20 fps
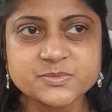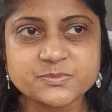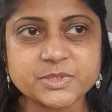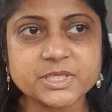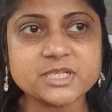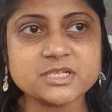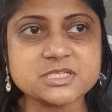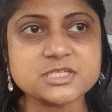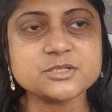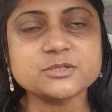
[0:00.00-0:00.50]

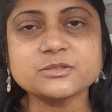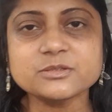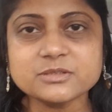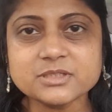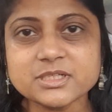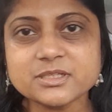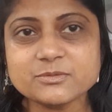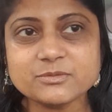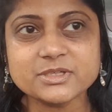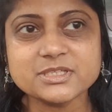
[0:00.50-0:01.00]
because you know,
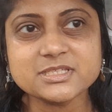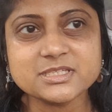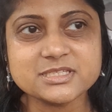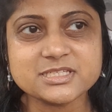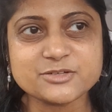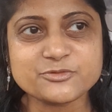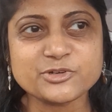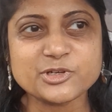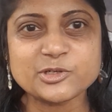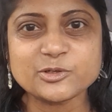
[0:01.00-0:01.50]
like when
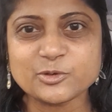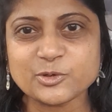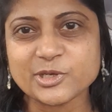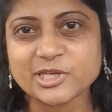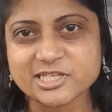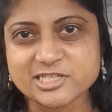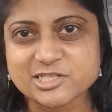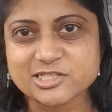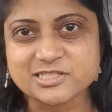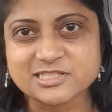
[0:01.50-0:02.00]
different
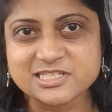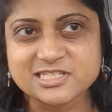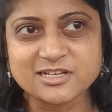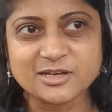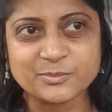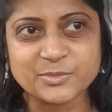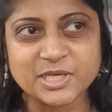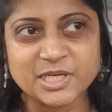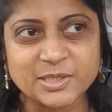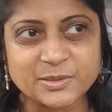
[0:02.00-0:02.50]
occasions
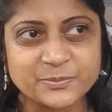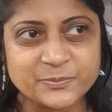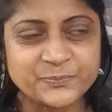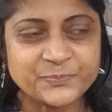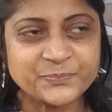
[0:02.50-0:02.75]
come up,